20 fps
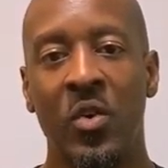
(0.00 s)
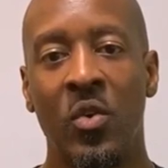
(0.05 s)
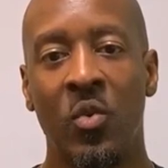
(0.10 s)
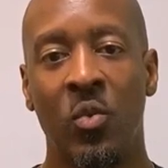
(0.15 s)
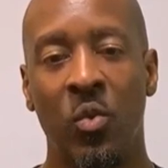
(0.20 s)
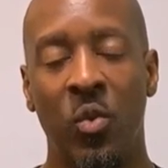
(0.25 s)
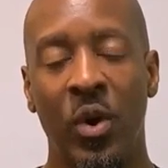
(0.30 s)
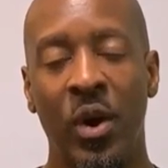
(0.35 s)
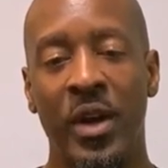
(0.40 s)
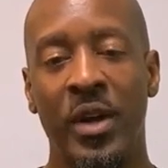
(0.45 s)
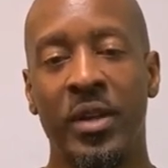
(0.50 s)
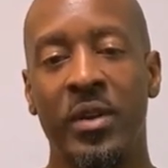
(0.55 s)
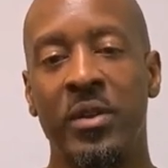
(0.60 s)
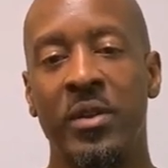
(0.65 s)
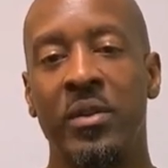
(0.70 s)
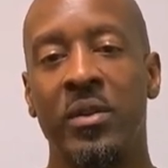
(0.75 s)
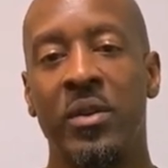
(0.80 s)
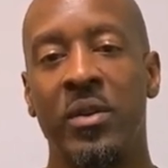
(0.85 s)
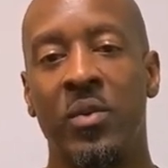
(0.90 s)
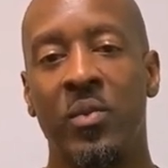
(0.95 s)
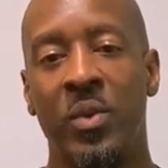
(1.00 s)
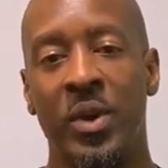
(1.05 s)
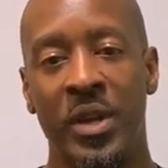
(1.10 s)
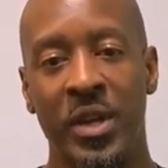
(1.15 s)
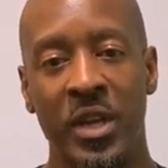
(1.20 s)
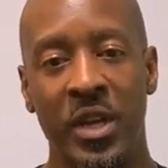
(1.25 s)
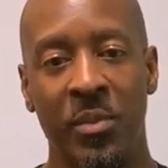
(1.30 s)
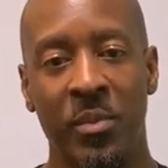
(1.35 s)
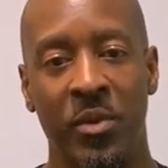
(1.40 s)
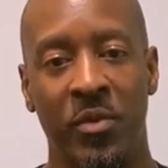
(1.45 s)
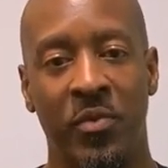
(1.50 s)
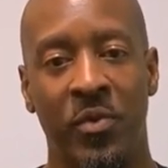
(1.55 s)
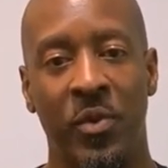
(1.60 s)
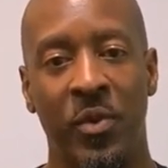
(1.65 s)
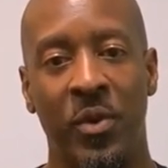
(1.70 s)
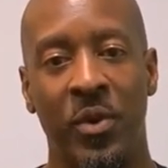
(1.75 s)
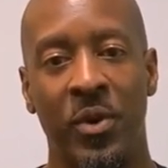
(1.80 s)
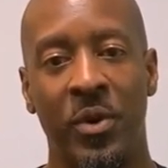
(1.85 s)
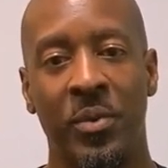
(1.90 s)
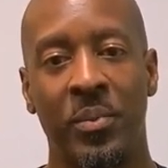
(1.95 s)
one wooden dummy
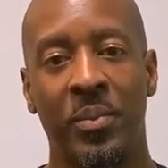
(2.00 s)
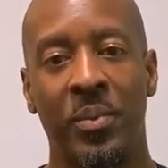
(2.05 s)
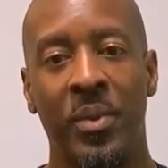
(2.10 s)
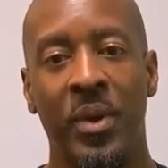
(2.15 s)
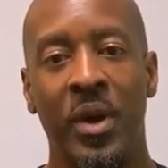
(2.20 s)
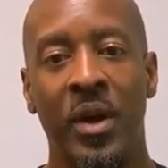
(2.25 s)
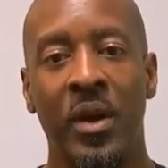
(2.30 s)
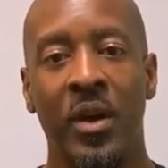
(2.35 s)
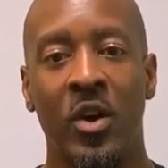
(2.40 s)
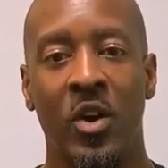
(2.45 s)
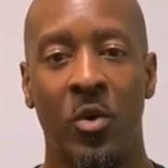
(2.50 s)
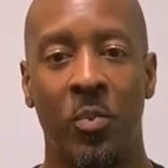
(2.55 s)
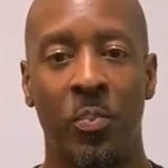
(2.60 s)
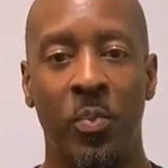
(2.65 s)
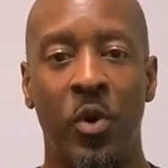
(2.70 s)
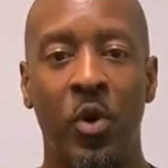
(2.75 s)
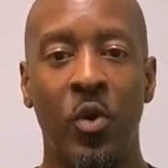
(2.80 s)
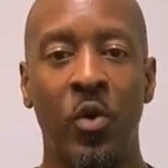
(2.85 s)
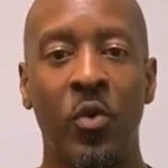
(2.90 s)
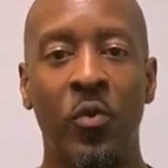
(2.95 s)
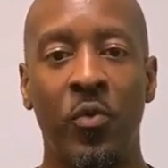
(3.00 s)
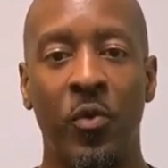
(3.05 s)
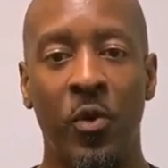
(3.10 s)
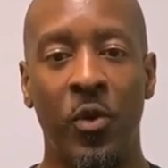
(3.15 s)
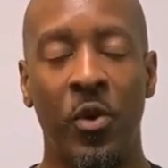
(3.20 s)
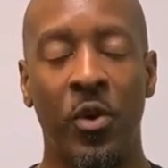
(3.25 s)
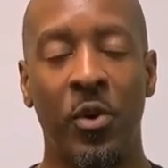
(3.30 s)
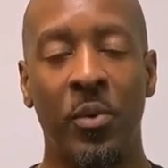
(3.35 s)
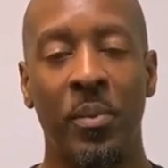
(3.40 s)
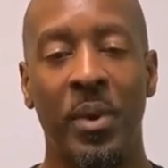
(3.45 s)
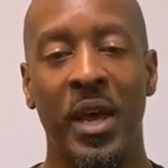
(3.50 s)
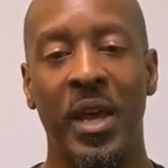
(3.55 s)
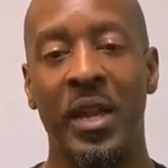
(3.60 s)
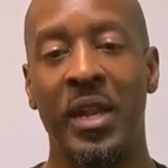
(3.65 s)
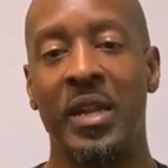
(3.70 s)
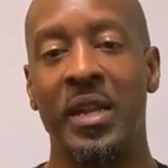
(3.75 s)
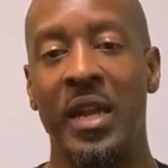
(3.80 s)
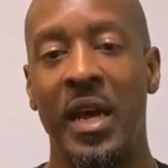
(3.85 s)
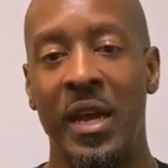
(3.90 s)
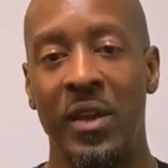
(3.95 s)
form, a pole form, and
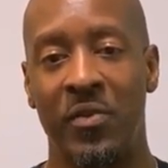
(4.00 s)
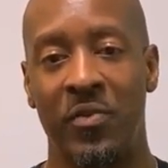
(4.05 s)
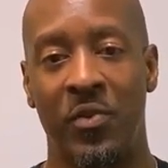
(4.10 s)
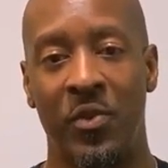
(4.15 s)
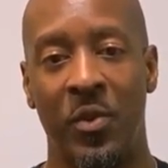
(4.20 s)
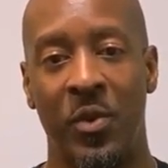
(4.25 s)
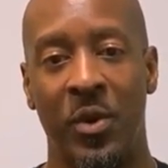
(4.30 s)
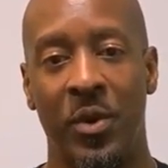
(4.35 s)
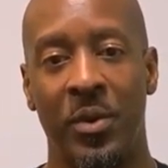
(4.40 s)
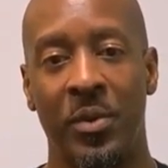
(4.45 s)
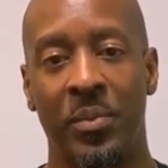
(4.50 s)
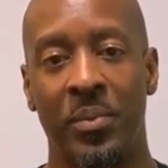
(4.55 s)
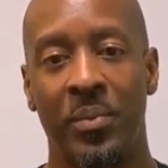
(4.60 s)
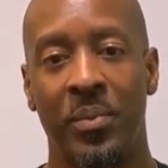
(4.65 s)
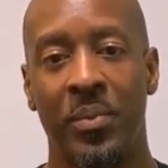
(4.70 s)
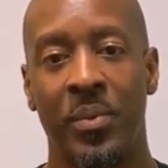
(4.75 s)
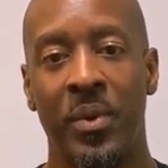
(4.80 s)
a knife form.